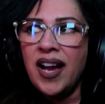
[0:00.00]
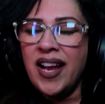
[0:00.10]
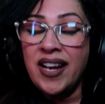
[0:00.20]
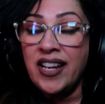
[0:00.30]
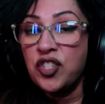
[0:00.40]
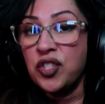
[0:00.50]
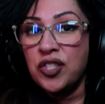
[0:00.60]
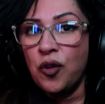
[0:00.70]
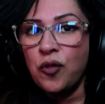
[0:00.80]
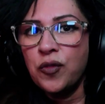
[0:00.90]
And I
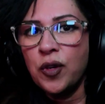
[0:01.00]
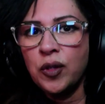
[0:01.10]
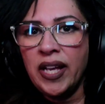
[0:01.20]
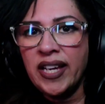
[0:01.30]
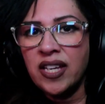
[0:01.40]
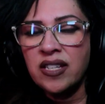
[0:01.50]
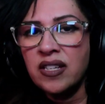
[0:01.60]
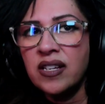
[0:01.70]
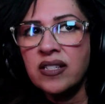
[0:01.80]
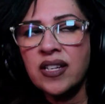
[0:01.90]
just don't feel like
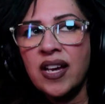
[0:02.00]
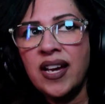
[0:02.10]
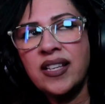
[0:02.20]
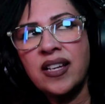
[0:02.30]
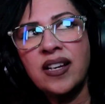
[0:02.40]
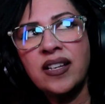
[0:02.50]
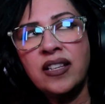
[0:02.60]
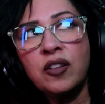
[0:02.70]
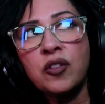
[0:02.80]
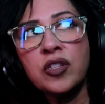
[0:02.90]
it does.
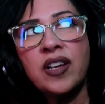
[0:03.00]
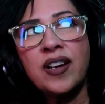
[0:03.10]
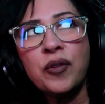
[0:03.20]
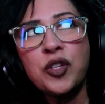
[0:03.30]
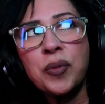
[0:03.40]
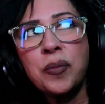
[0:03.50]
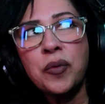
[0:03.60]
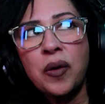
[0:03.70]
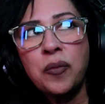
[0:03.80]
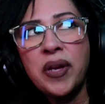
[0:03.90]
There's a lot of rich
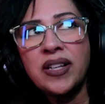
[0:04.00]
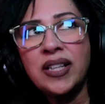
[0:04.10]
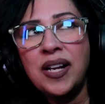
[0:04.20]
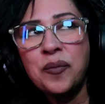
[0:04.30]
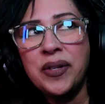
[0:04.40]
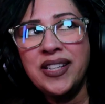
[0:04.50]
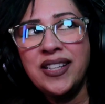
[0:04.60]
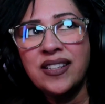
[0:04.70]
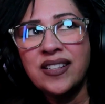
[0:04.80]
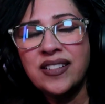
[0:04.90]
people that would pay a lot of
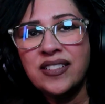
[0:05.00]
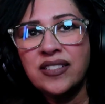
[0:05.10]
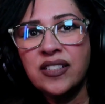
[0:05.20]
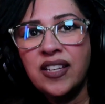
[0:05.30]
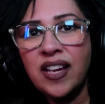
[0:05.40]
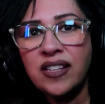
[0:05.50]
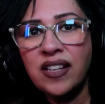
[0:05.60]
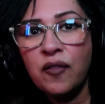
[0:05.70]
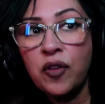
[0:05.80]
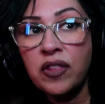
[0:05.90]
money to
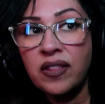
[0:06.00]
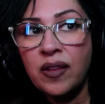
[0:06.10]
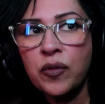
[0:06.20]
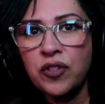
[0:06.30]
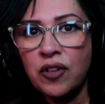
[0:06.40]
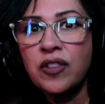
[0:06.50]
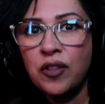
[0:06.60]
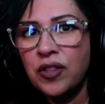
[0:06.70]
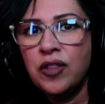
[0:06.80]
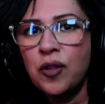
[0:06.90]
get everything that was
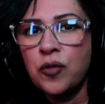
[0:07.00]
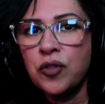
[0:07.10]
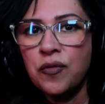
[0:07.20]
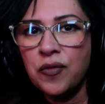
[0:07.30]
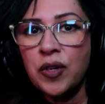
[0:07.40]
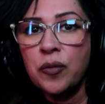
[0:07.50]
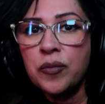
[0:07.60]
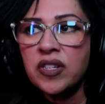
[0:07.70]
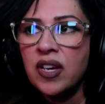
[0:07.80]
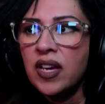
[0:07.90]
on those
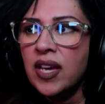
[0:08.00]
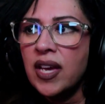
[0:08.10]
films.